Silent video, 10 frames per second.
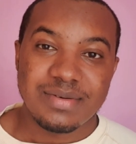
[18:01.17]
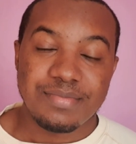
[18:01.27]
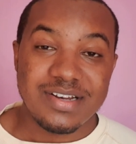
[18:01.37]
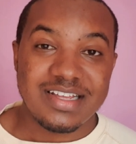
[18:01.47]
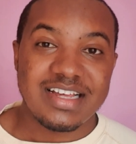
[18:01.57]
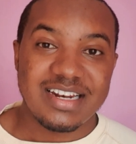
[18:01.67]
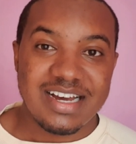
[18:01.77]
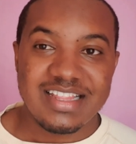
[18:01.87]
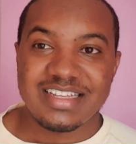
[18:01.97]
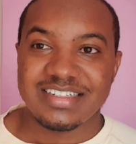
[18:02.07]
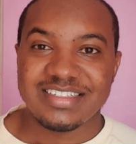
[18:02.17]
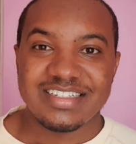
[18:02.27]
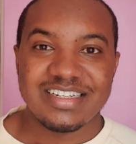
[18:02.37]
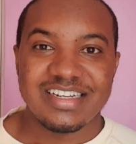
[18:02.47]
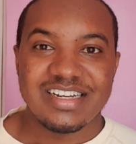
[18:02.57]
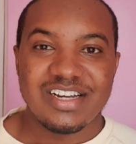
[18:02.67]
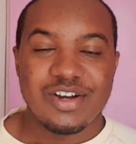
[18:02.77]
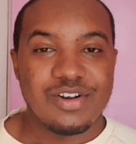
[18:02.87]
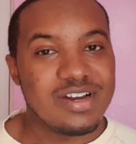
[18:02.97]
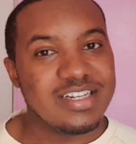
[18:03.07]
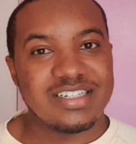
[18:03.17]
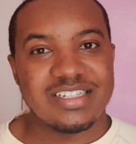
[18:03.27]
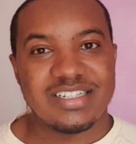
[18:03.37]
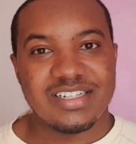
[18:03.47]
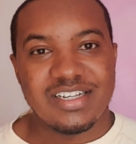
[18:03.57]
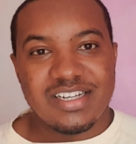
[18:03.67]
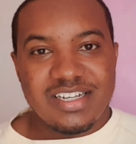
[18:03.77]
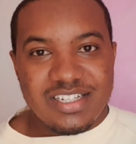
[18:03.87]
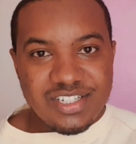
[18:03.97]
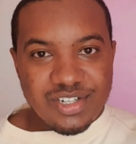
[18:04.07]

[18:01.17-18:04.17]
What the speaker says: better than nothing. All right, see